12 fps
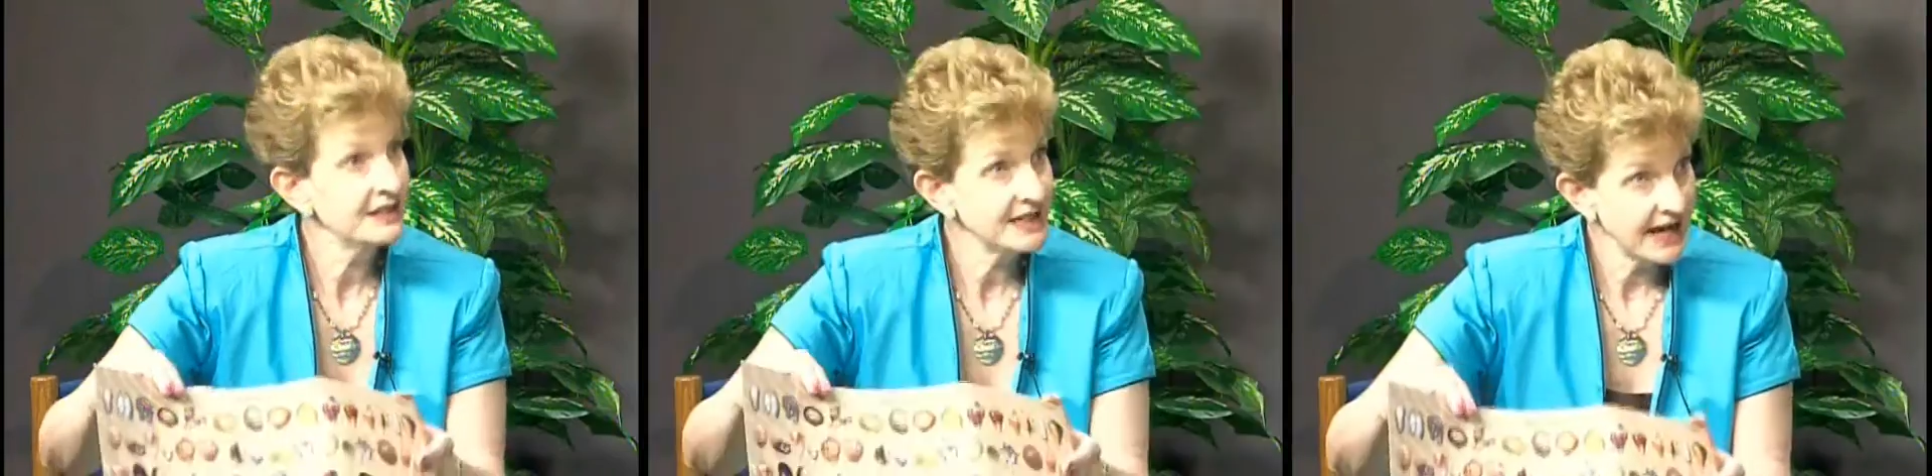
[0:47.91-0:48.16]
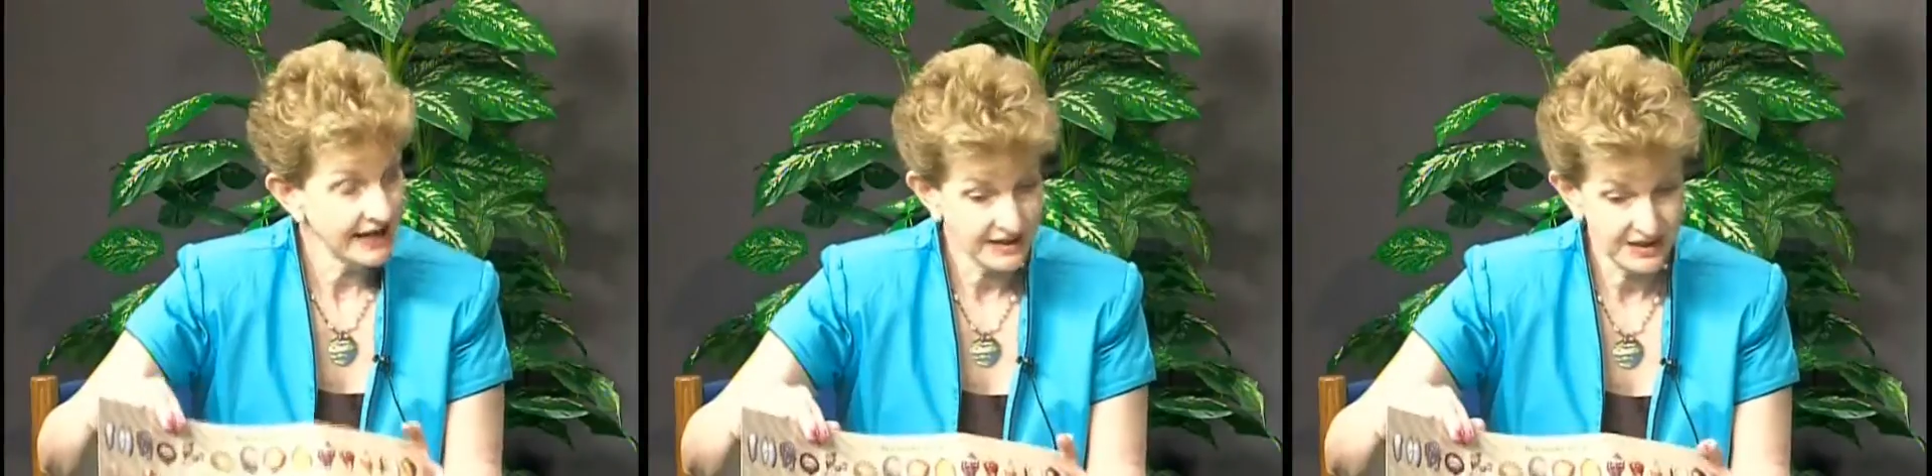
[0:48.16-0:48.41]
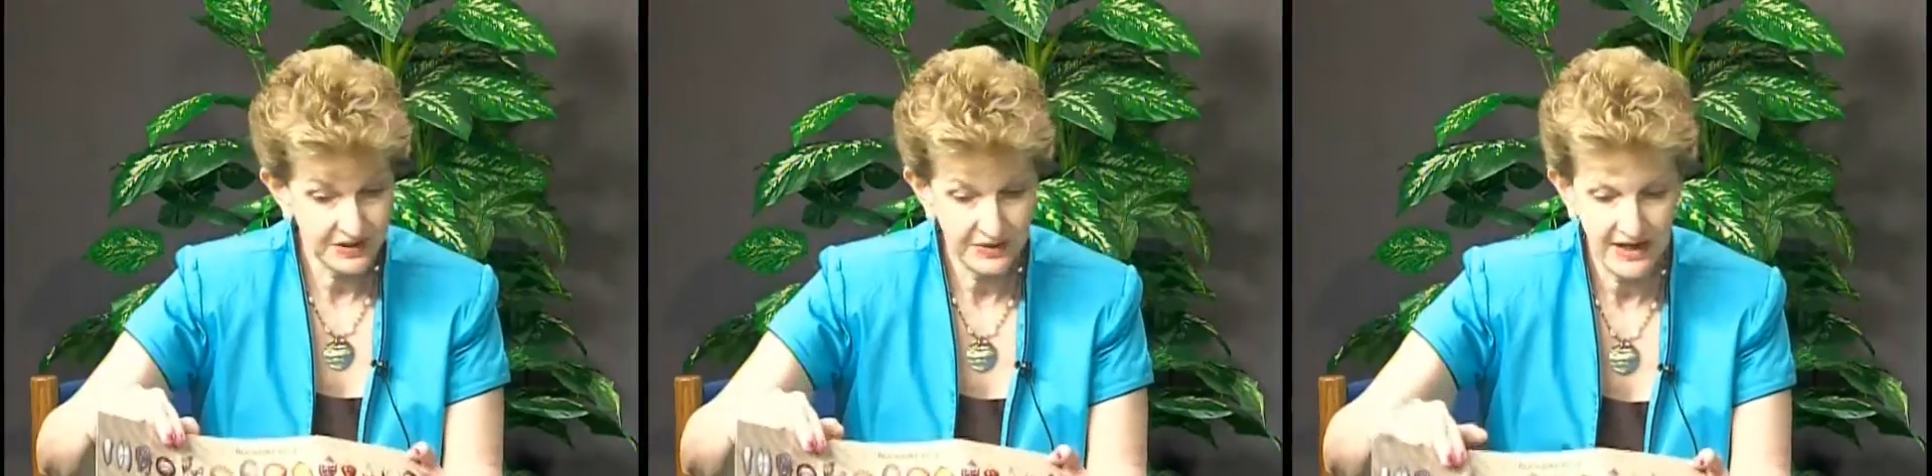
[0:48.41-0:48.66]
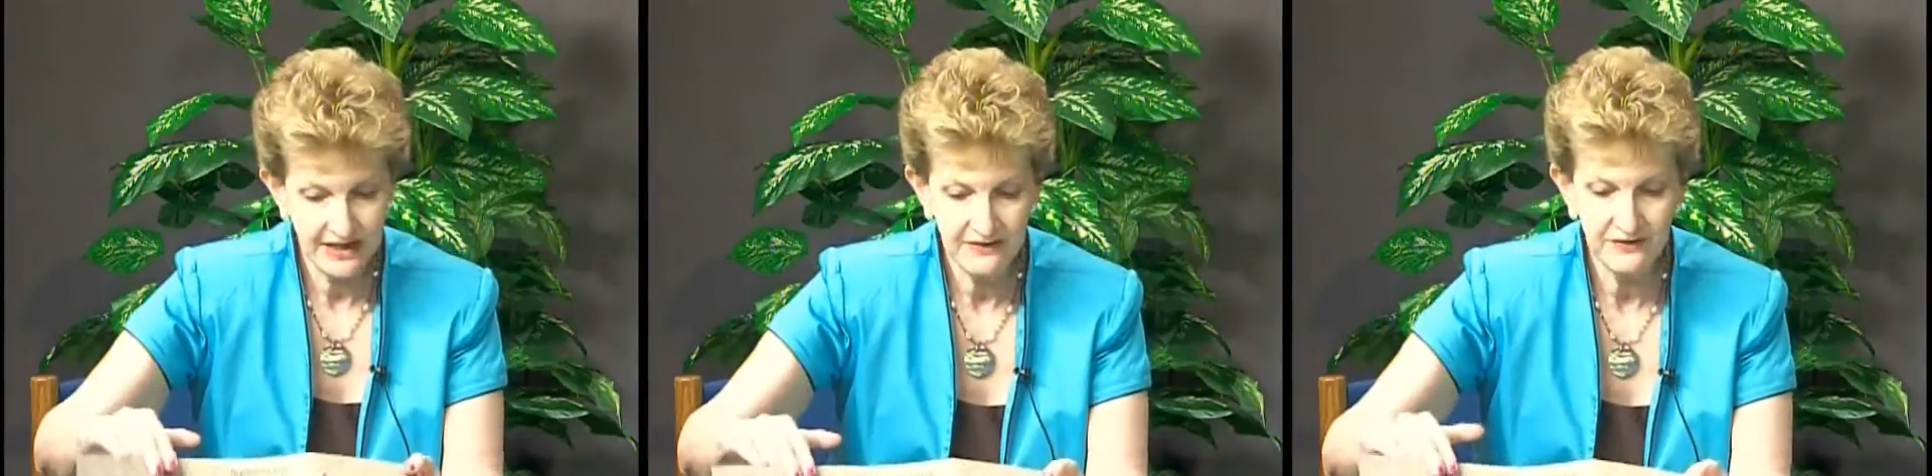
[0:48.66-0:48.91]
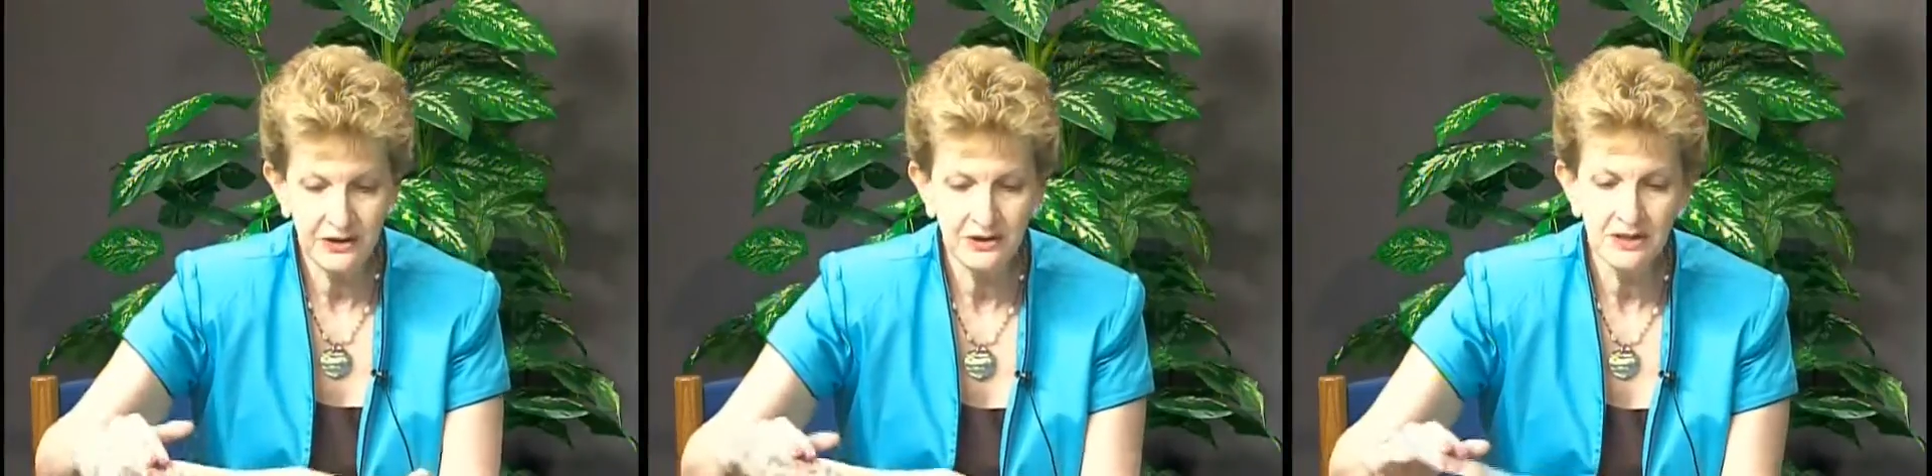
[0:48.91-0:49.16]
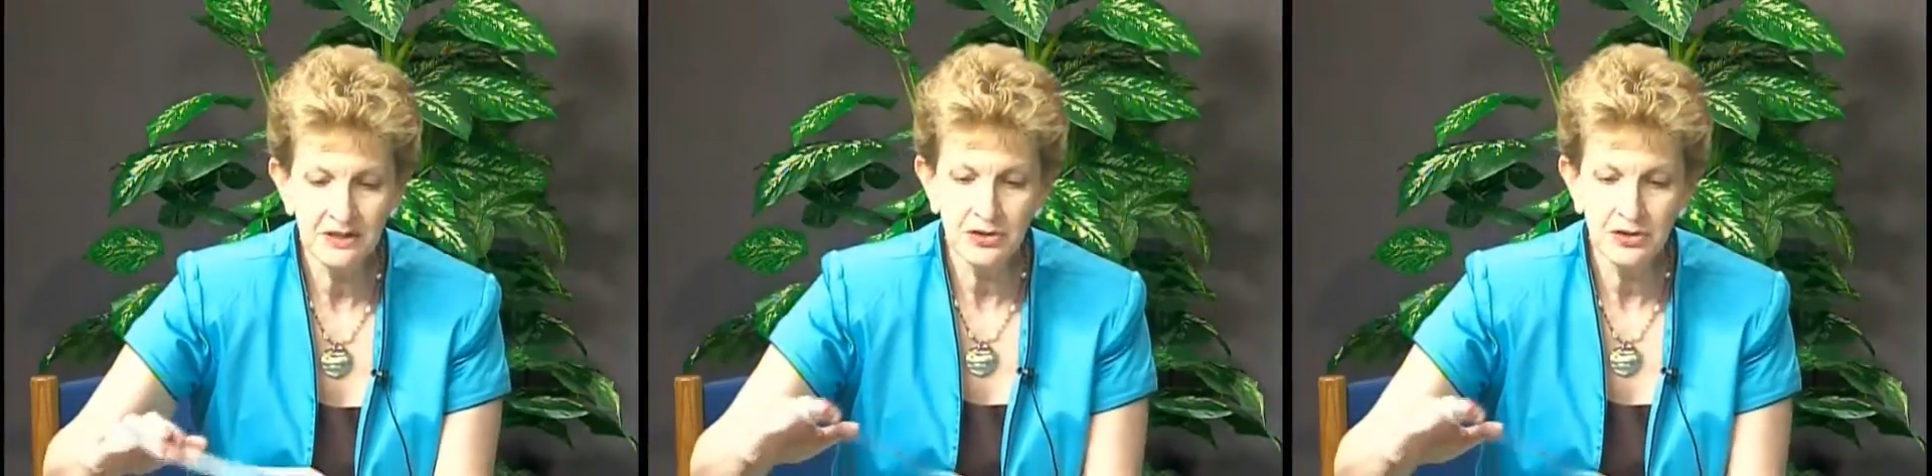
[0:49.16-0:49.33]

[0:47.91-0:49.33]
To the deck, so that if you're